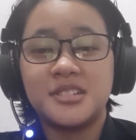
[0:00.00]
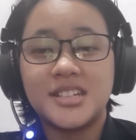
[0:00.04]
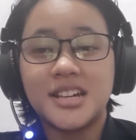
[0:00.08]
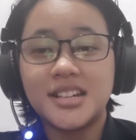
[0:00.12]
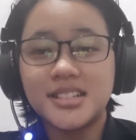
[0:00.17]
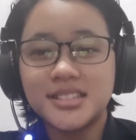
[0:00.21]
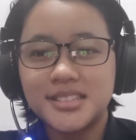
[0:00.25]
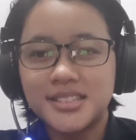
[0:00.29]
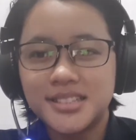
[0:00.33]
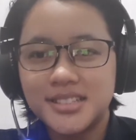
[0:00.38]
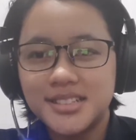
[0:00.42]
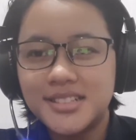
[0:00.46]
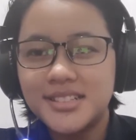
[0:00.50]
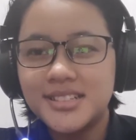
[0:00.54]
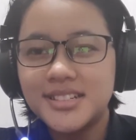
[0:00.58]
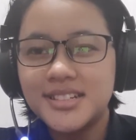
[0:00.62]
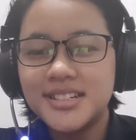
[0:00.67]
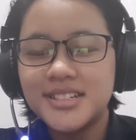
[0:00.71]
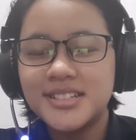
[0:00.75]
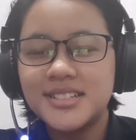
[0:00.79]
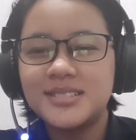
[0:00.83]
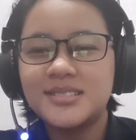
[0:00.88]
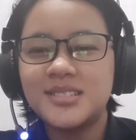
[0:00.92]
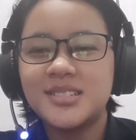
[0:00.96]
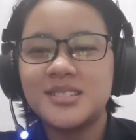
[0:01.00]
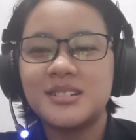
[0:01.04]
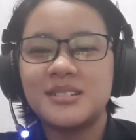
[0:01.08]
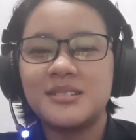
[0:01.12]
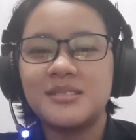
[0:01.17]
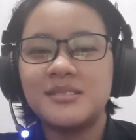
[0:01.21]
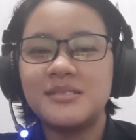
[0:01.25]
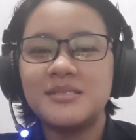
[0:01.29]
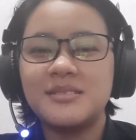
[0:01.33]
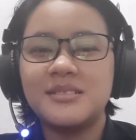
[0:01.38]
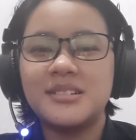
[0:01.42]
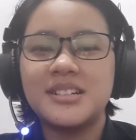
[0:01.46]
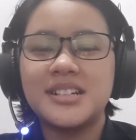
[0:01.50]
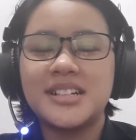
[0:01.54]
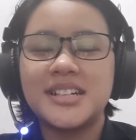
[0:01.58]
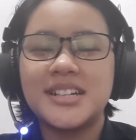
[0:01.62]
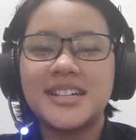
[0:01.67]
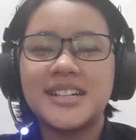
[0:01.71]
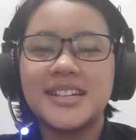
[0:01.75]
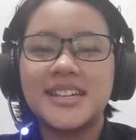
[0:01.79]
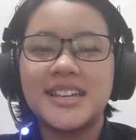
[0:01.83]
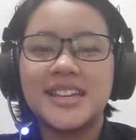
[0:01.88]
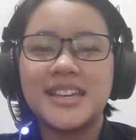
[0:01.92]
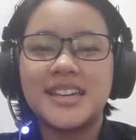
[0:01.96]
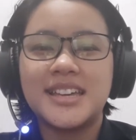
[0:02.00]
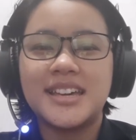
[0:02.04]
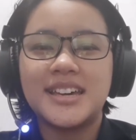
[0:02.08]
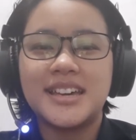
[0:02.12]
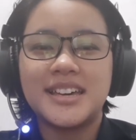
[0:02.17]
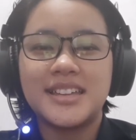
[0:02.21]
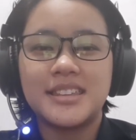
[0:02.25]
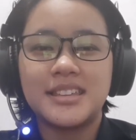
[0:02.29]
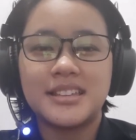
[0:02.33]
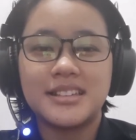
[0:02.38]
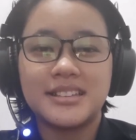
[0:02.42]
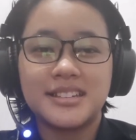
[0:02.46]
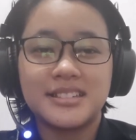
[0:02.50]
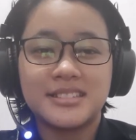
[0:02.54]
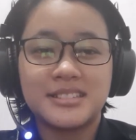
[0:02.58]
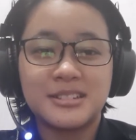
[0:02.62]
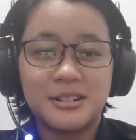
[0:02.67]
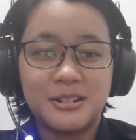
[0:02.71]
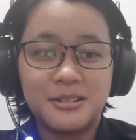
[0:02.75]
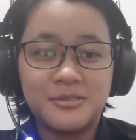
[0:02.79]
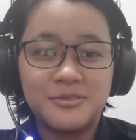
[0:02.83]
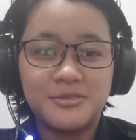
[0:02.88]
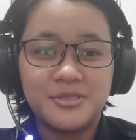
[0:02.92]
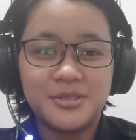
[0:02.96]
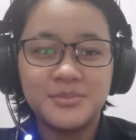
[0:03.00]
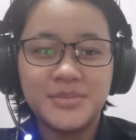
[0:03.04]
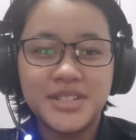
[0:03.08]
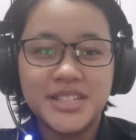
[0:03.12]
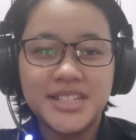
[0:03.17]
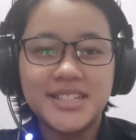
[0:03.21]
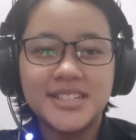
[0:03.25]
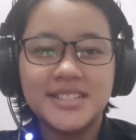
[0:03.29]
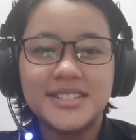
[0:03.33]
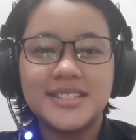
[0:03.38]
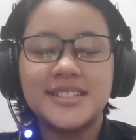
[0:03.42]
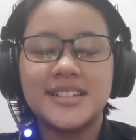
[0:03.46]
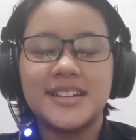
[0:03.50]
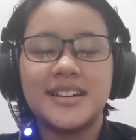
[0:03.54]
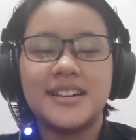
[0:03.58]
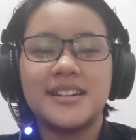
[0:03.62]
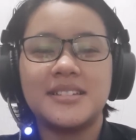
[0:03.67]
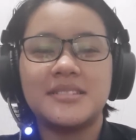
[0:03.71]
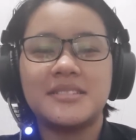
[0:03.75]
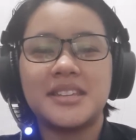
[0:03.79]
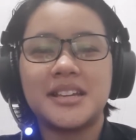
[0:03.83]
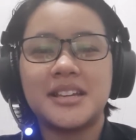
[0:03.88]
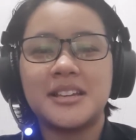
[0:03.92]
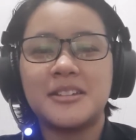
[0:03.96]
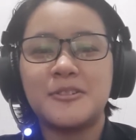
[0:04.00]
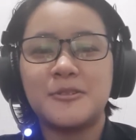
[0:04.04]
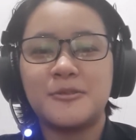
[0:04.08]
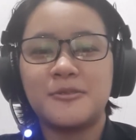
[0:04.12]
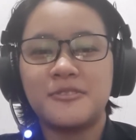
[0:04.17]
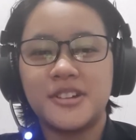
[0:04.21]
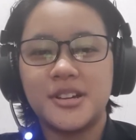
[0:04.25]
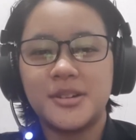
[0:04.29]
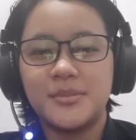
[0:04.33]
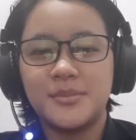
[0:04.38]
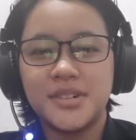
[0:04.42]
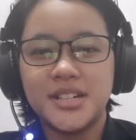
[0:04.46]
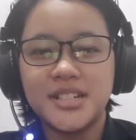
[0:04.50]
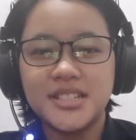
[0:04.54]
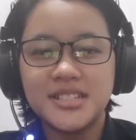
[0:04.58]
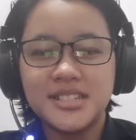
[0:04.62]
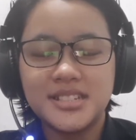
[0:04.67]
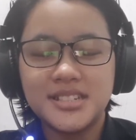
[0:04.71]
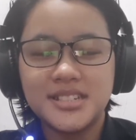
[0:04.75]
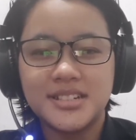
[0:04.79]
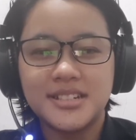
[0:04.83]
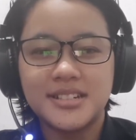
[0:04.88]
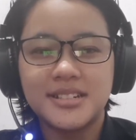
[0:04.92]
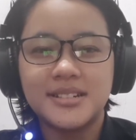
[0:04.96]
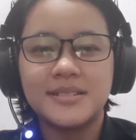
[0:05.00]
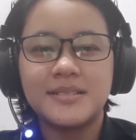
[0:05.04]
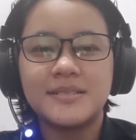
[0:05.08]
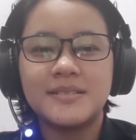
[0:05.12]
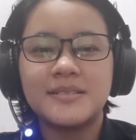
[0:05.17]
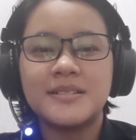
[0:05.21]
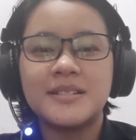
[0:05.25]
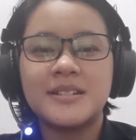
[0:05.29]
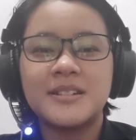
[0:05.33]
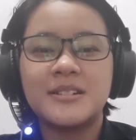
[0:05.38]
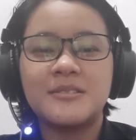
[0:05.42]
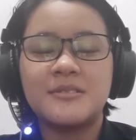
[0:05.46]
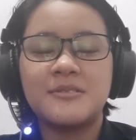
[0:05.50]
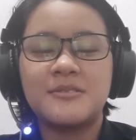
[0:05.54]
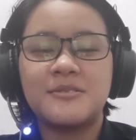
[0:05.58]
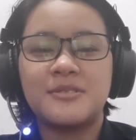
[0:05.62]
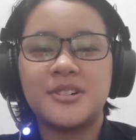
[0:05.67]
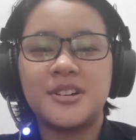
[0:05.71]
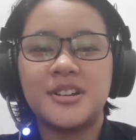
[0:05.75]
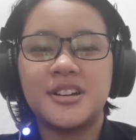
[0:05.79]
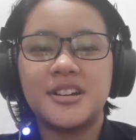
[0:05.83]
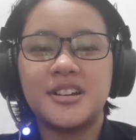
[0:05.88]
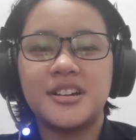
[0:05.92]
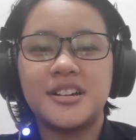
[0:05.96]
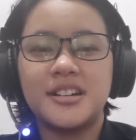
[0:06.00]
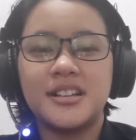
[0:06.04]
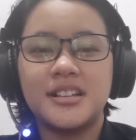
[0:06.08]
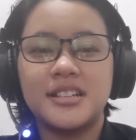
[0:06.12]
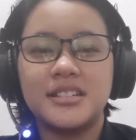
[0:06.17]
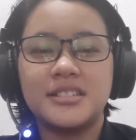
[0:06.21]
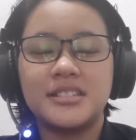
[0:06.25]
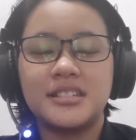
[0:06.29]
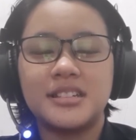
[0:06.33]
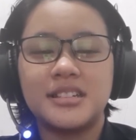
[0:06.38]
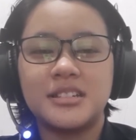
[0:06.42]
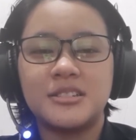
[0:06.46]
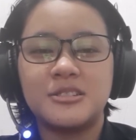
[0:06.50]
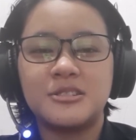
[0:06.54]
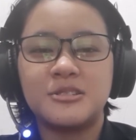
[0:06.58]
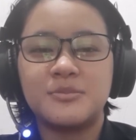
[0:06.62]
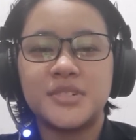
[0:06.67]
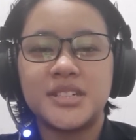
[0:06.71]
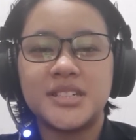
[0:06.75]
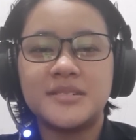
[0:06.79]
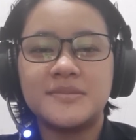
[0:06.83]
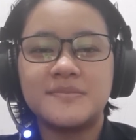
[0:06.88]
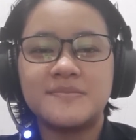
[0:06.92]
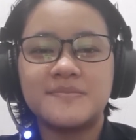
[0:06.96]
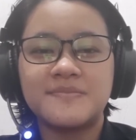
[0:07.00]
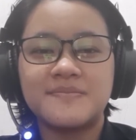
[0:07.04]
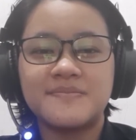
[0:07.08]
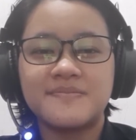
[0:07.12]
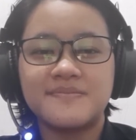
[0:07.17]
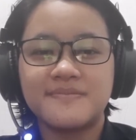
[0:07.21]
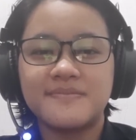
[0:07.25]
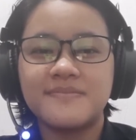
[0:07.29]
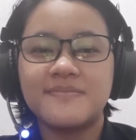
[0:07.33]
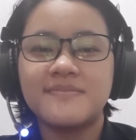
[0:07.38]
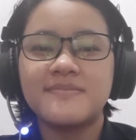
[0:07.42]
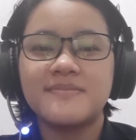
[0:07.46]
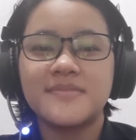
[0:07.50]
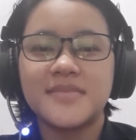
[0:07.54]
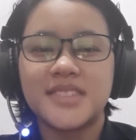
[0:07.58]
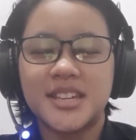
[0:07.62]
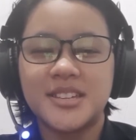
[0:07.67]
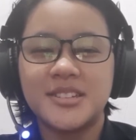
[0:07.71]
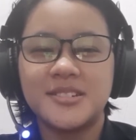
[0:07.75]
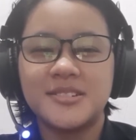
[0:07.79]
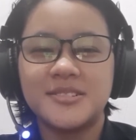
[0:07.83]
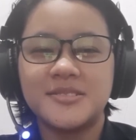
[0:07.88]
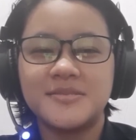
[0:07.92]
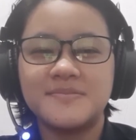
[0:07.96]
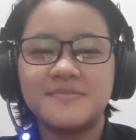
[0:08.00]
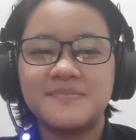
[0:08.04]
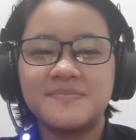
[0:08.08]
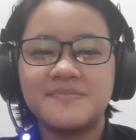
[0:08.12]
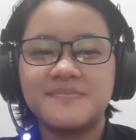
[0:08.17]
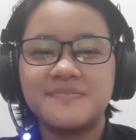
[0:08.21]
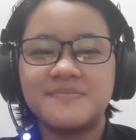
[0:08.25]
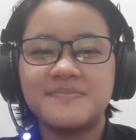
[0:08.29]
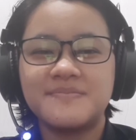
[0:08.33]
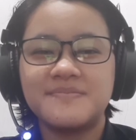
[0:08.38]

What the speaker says: conducted. So I think that's all for me. Thank you very much for listening to me. Thank you.